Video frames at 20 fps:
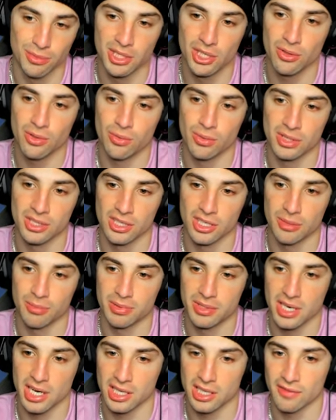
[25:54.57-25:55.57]
We knew it wasn't going to
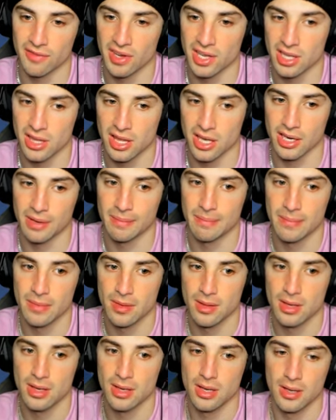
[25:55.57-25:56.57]
protect, if anything.
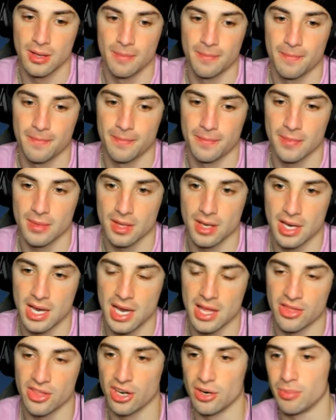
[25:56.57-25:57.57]

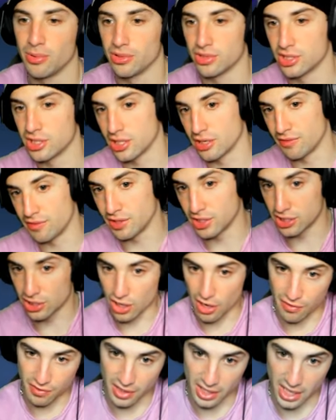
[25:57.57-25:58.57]
And Thunderbolt's just going to finish it
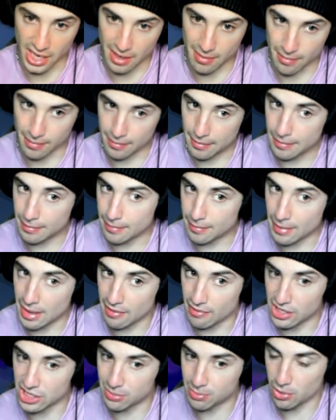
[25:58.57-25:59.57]
off. And again, my
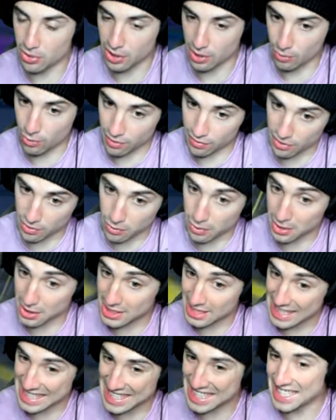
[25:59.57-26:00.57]
Raging Bolt can one v one
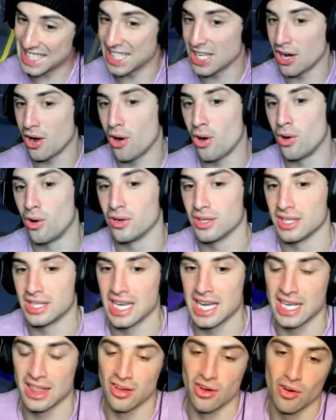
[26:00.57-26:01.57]
this in D D all
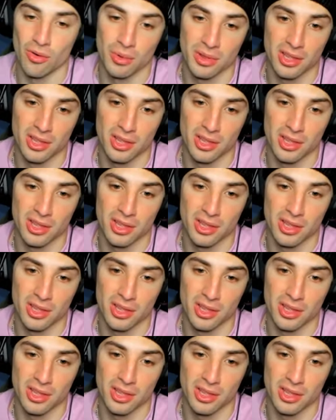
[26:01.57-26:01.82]
day long with